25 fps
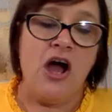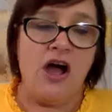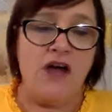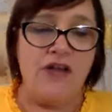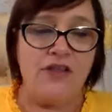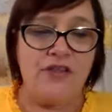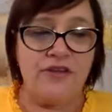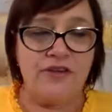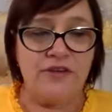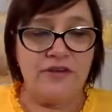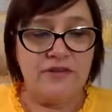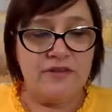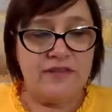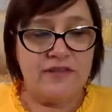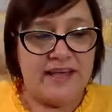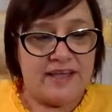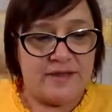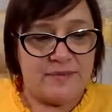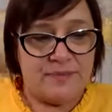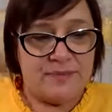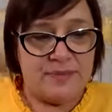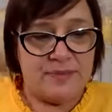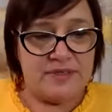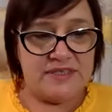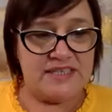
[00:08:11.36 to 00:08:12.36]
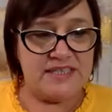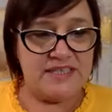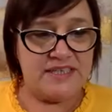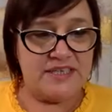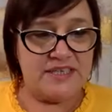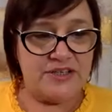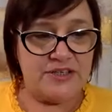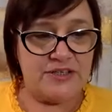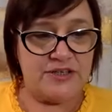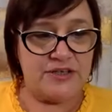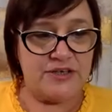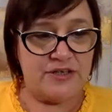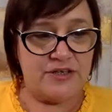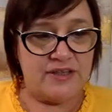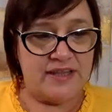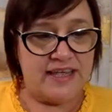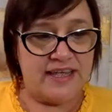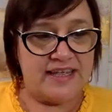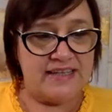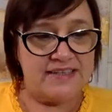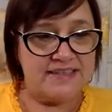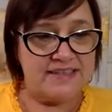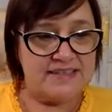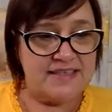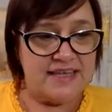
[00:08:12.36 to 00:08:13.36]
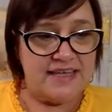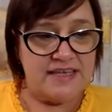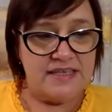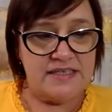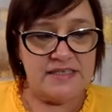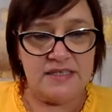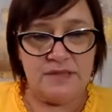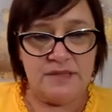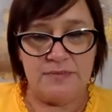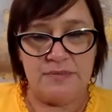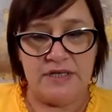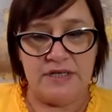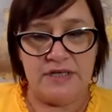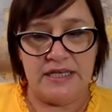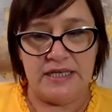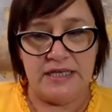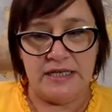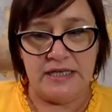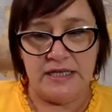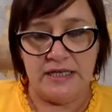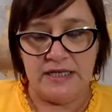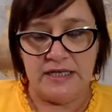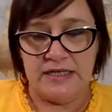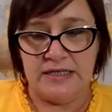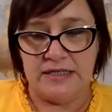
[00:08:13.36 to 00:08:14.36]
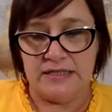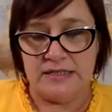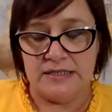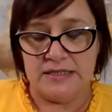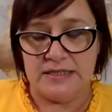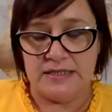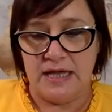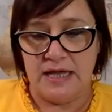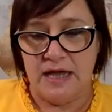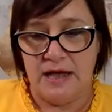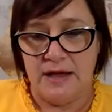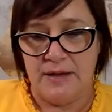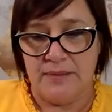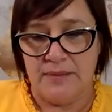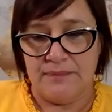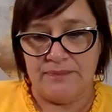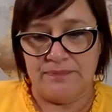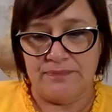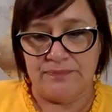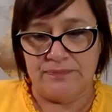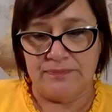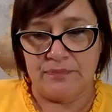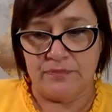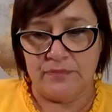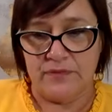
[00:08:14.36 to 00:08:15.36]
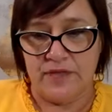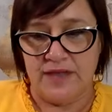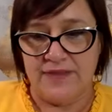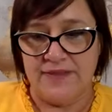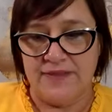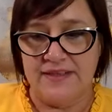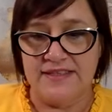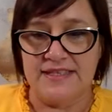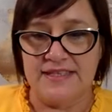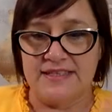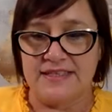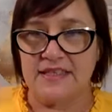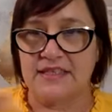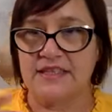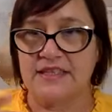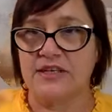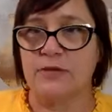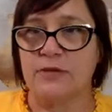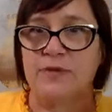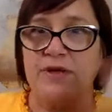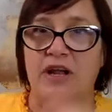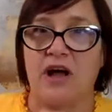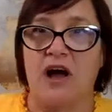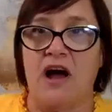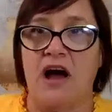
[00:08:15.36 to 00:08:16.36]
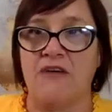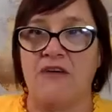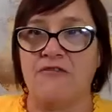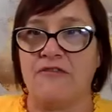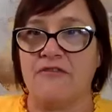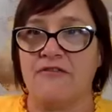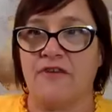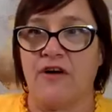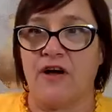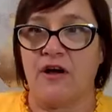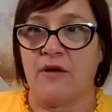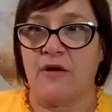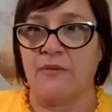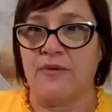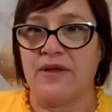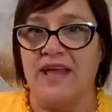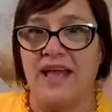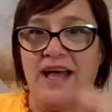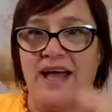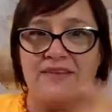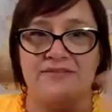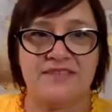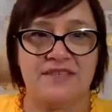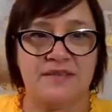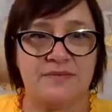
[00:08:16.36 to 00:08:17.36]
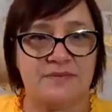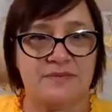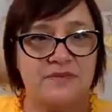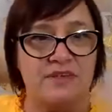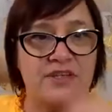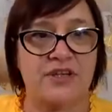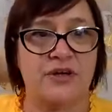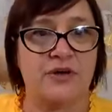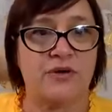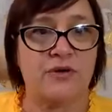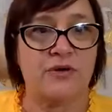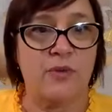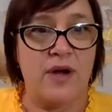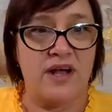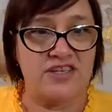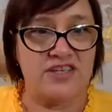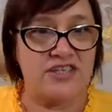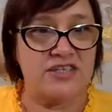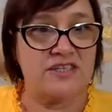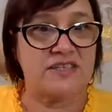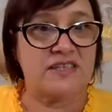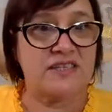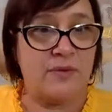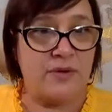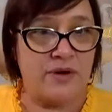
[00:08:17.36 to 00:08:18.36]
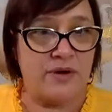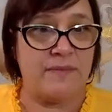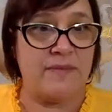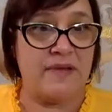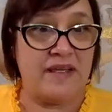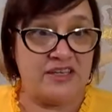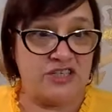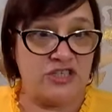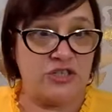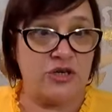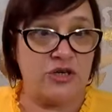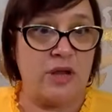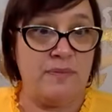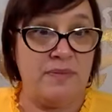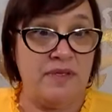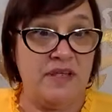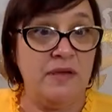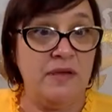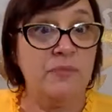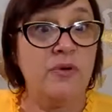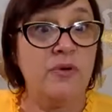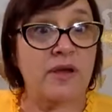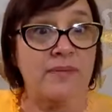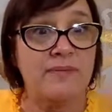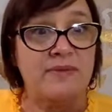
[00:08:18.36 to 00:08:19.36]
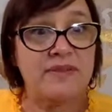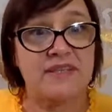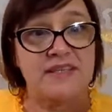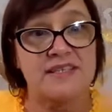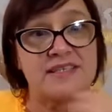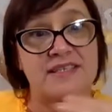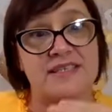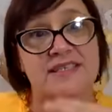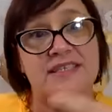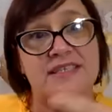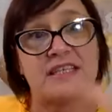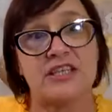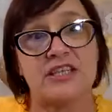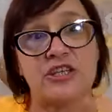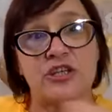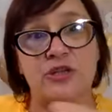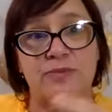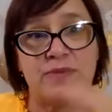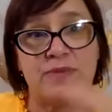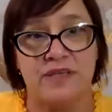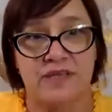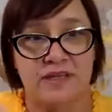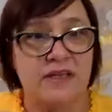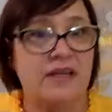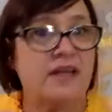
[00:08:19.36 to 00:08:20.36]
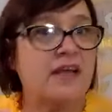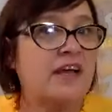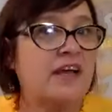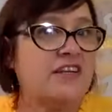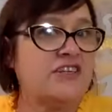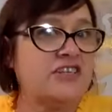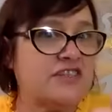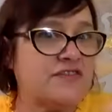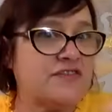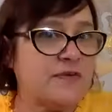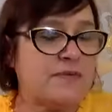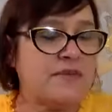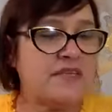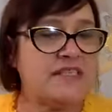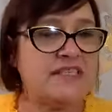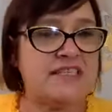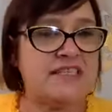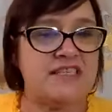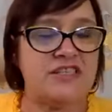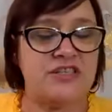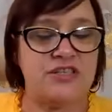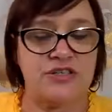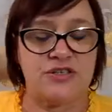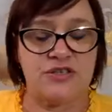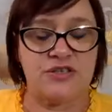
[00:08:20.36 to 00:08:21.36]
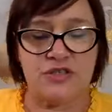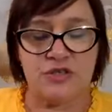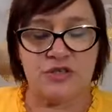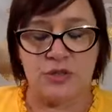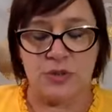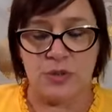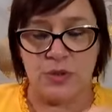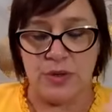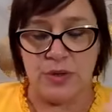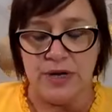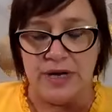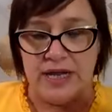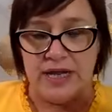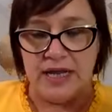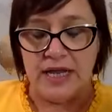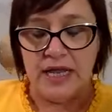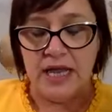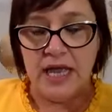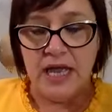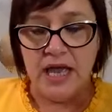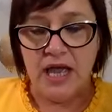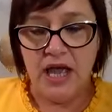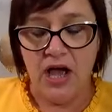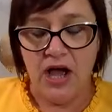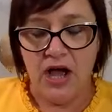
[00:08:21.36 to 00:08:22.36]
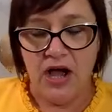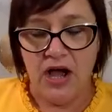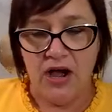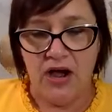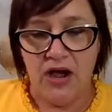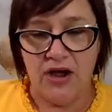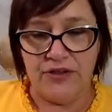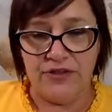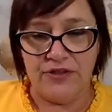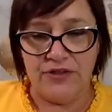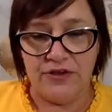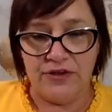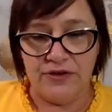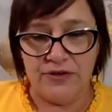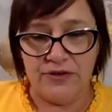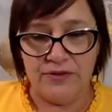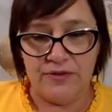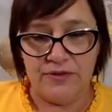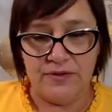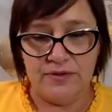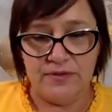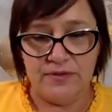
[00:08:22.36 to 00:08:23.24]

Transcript: Are there like particular, like, say somebody is, um, and this is a little bit off of our, we have some, you know, questions I want to make sure I pinpoint, but this is a little bit just from listening to your story. Are there